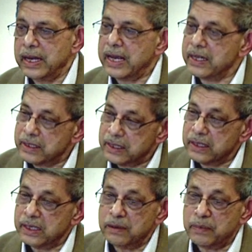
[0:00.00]
And
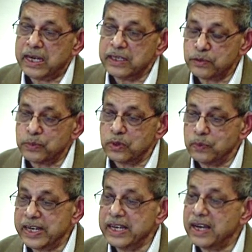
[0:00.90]
in my small
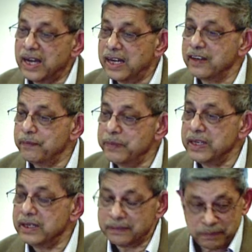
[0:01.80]
way, I've
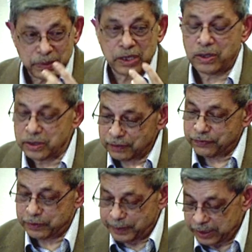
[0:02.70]
been, because
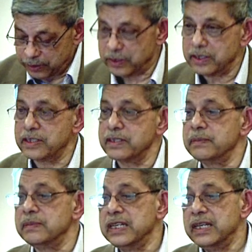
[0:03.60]
of his
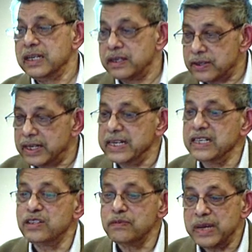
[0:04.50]
patriotism,
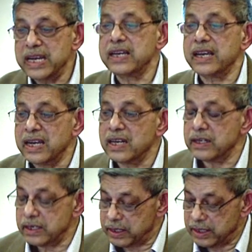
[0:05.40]
trying to make
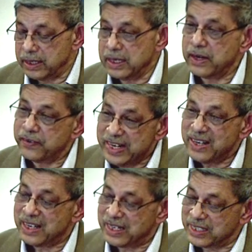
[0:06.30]
England
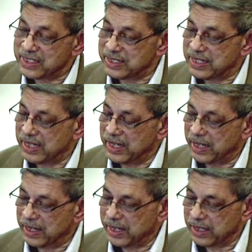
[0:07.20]
realize
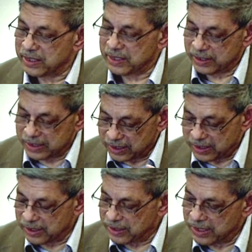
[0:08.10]

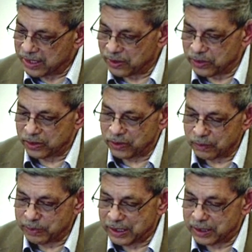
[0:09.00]
that they are on the
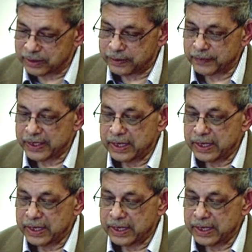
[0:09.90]
wrong path.